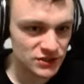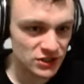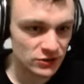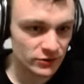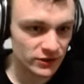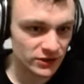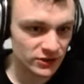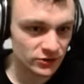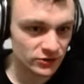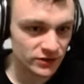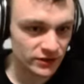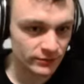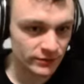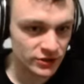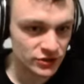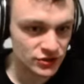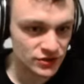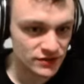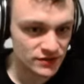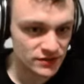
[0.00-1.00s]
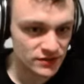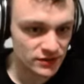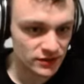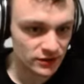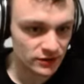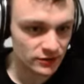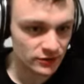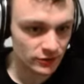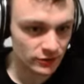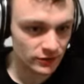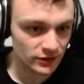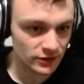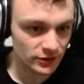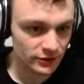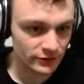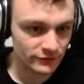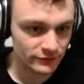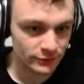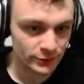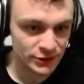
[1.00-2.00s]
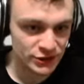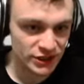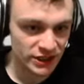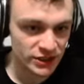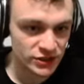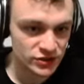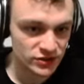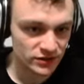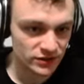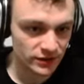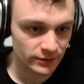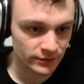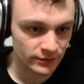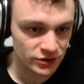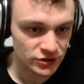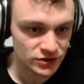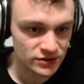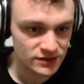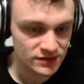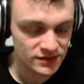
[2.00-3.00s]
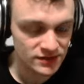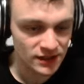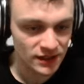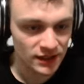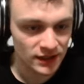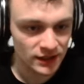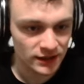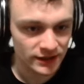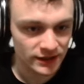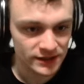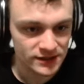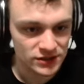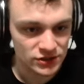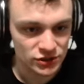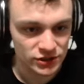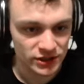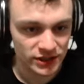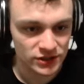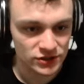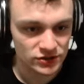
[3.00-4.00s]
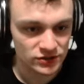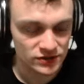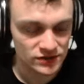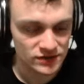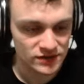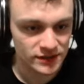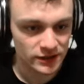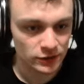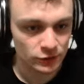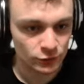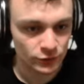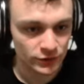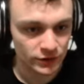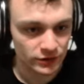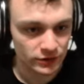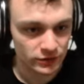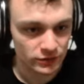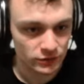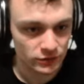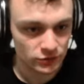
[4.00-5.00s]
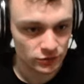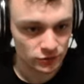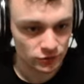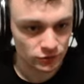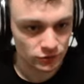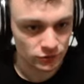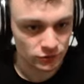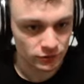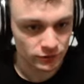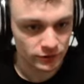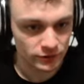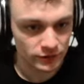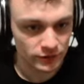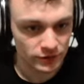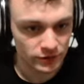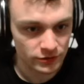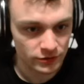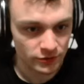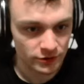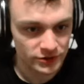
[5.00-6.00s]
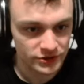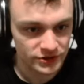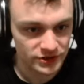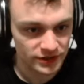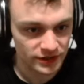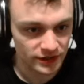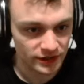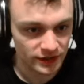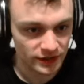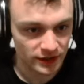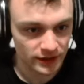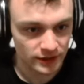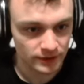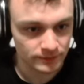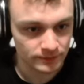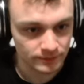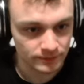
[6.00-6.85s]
new dimensions here. If we change the dimensions, let's change the cell width to 30 again